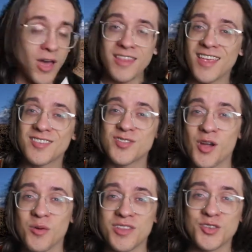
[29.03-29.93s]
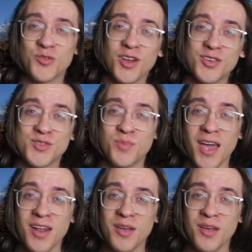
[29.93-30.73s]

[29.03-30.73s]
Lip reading: But that's not what this video is about.